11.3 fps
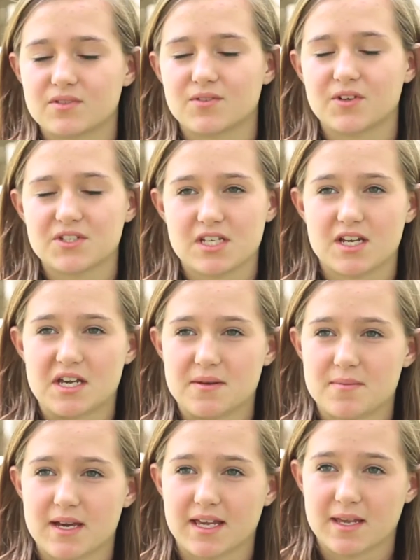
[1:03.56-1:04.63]
The first
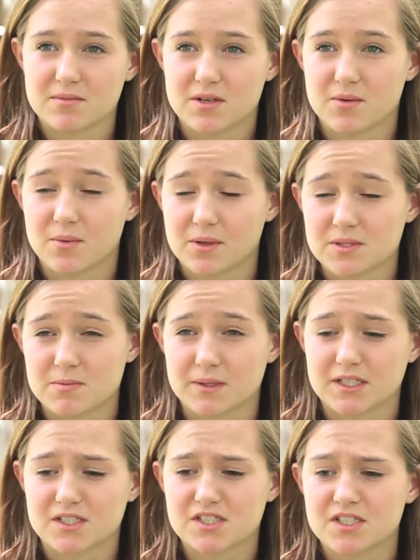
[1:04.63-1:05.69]
time I came to Wells
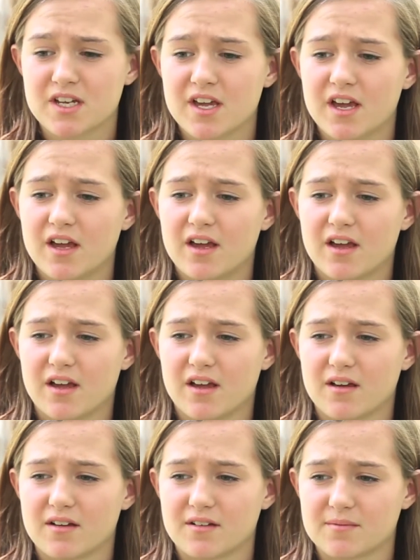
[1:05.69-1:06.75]
Branch,
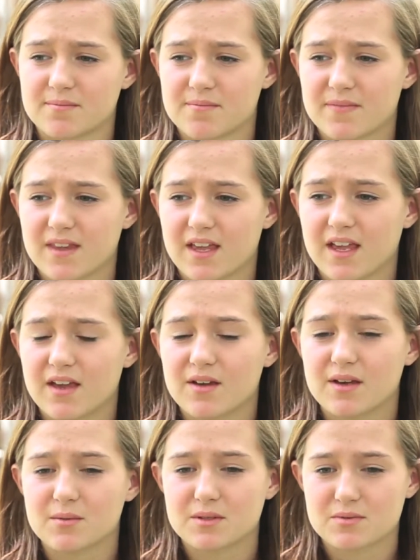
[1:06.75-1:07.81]
um,
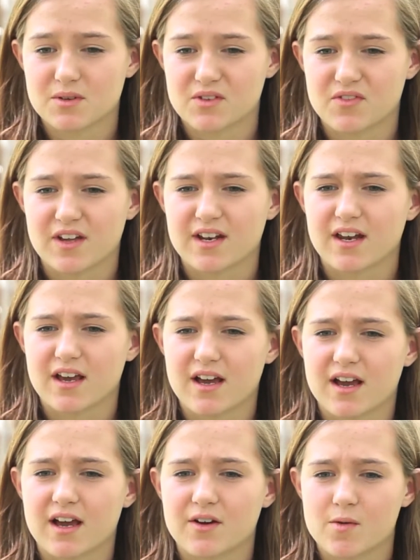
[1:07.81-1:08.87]
it, it, was really fun and I,
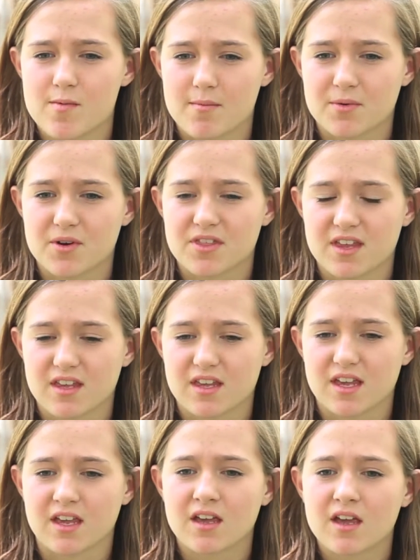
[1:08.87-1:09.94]
I remember
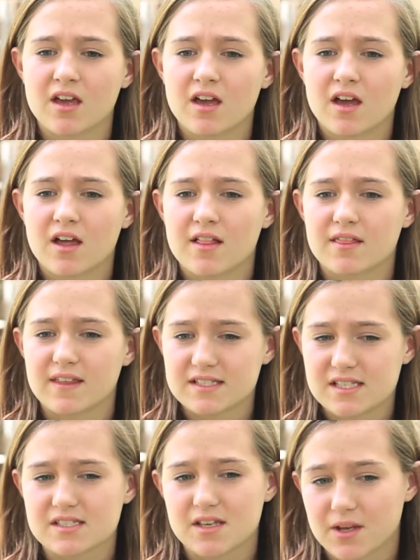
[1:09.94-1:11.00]
thinking,
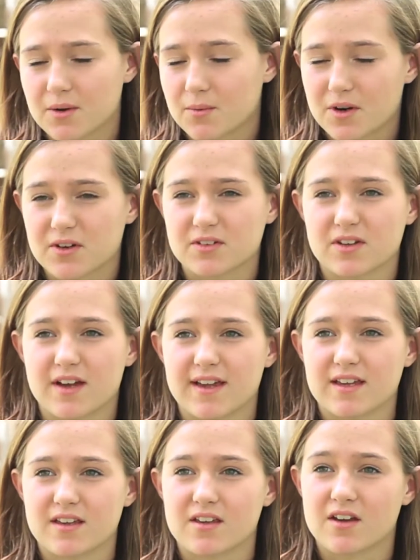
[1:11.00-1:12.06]
this is going to work,
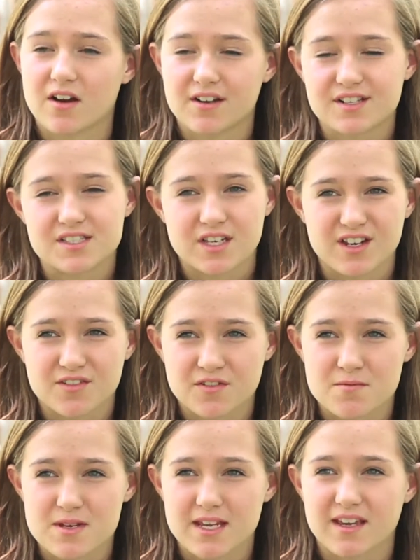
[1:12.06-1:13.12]
like God is here
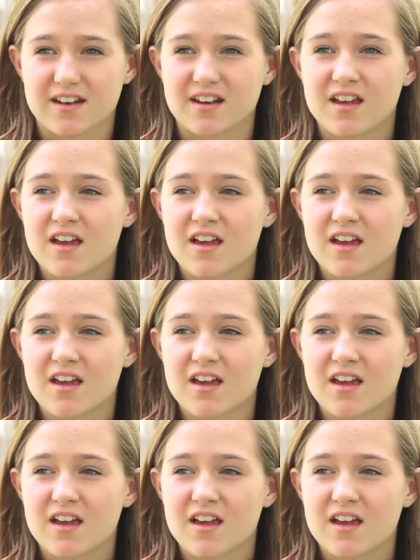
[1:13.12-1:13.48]
for me and